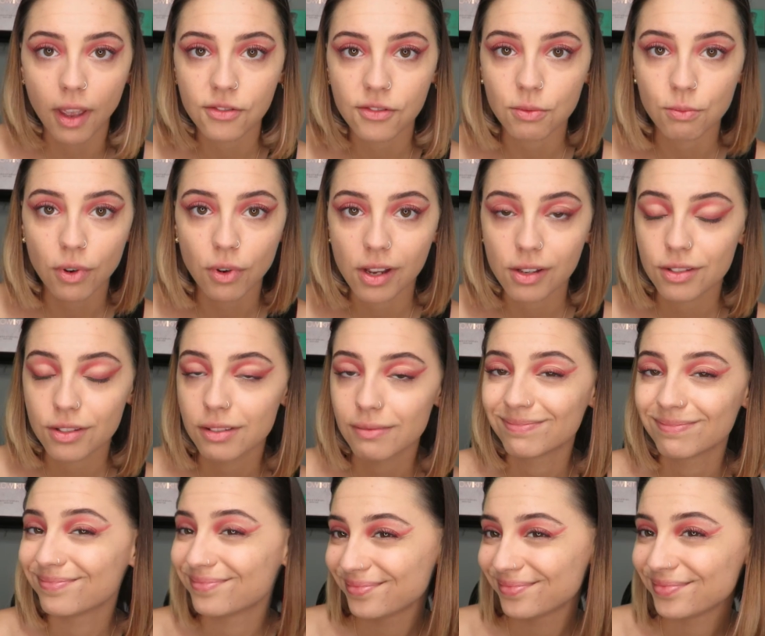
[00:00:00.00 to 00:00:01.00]
And we have some
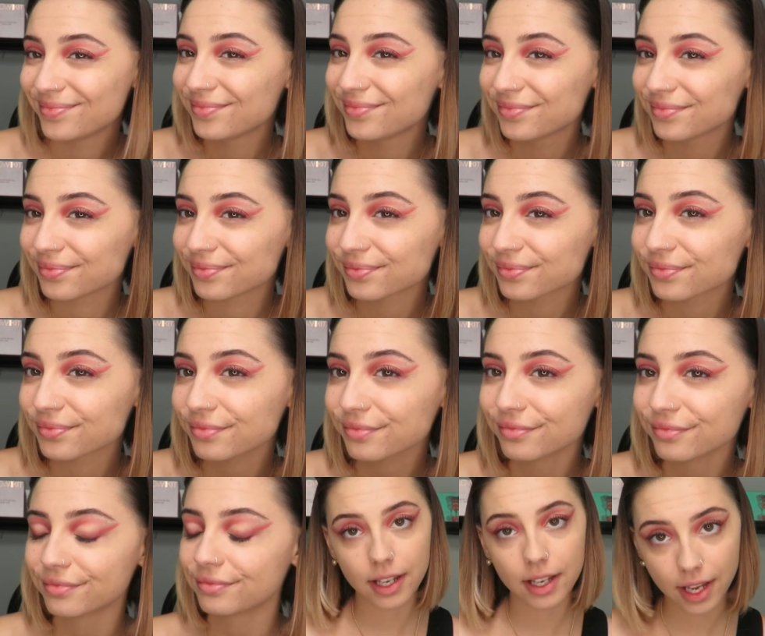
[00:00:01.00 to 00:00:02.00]
brows.
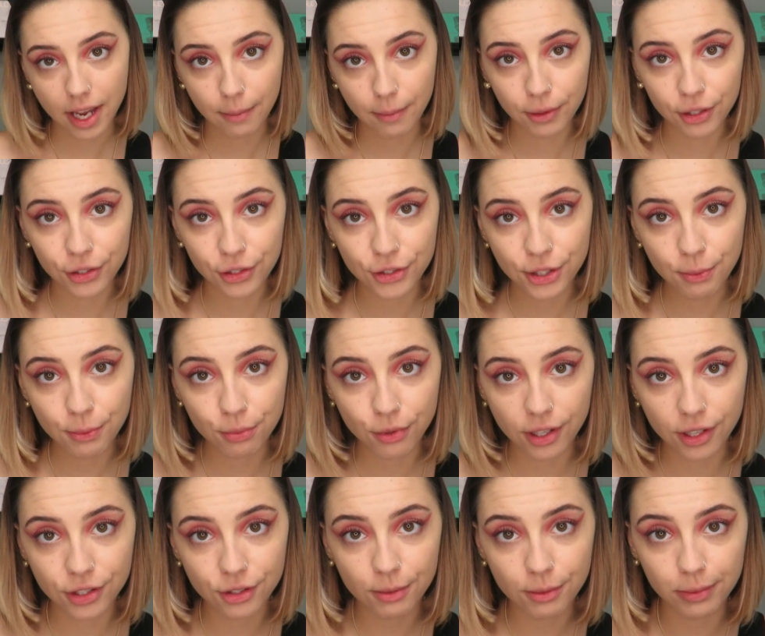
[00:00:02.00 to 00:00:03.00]
I'm gonna do some
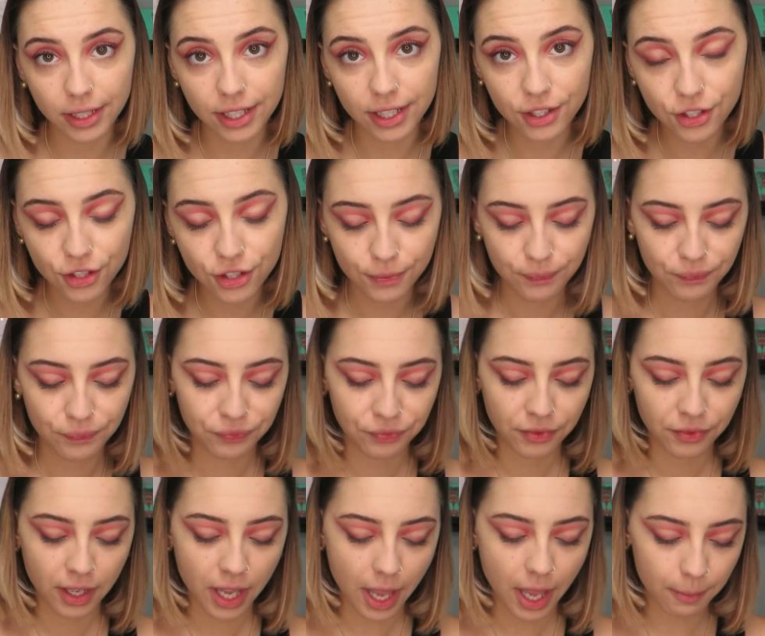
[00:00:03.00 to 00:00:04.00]
bronzer and blush.
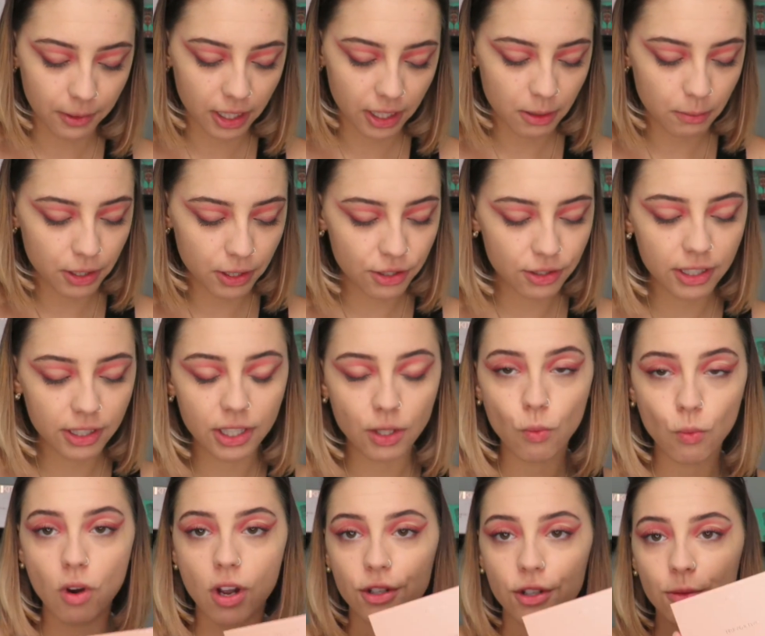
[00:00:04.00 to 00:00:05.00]
I'm gonna be using
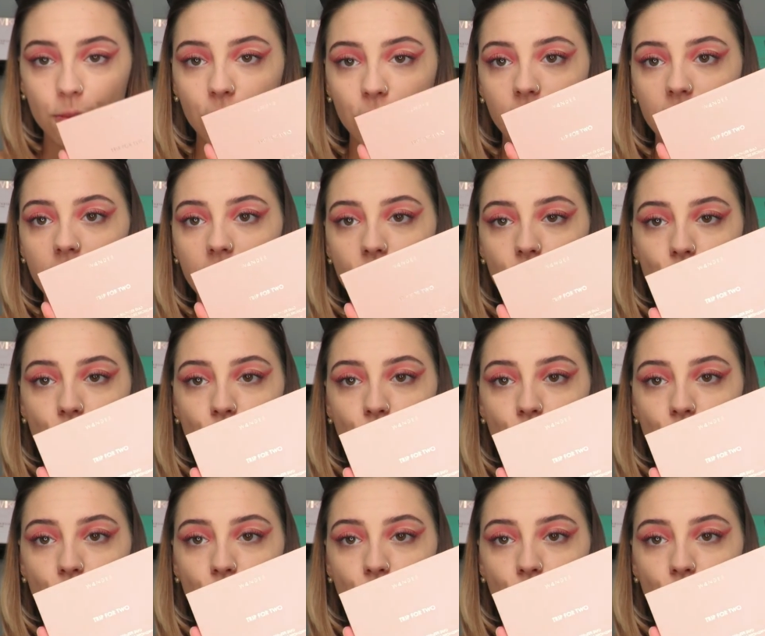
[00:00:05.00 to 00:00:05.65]
the Wander Beauty